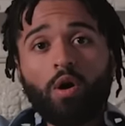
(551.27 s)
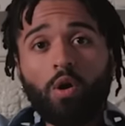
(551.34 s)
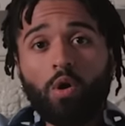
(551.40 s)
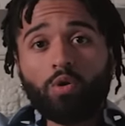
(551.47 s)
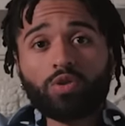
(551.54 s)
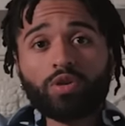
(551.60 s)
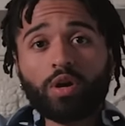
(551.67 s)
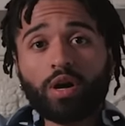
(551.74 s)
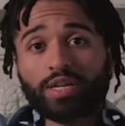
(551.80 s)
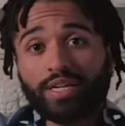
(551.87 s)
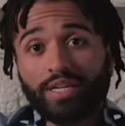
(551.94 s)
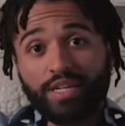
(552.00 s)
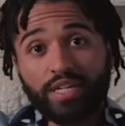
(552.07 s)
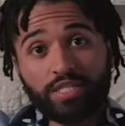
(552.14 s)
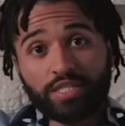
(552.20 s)
only on
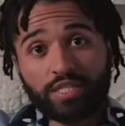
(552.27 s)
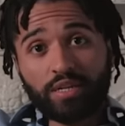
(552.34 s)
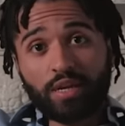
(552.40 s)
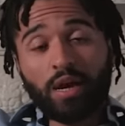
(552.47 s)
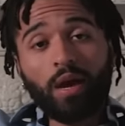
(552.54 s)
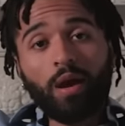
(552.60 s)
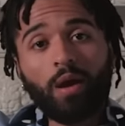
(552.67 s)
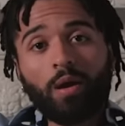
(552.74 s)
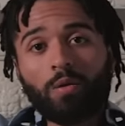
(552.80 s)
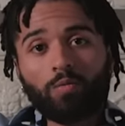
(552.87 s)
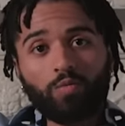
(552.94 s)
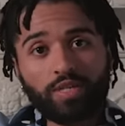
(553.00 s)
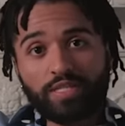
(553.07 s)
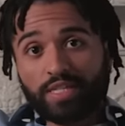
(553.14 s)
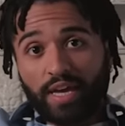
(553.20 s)
condition
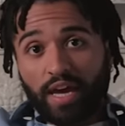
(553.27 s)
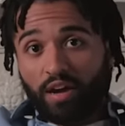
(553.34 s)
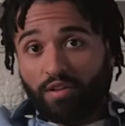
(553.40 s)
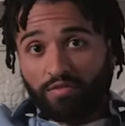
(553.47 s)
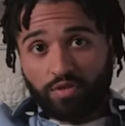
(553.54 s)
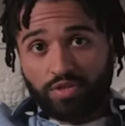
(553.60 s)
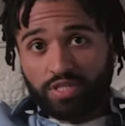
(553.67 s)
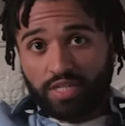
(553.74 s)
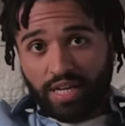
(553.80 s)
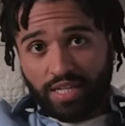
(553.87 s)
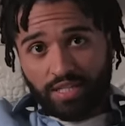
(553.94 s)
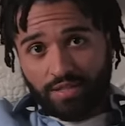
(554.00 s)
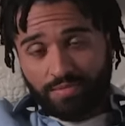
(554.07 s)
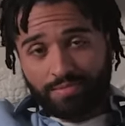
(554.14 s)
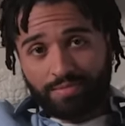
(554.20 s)
we stay out of her
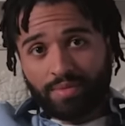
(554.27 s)
sight.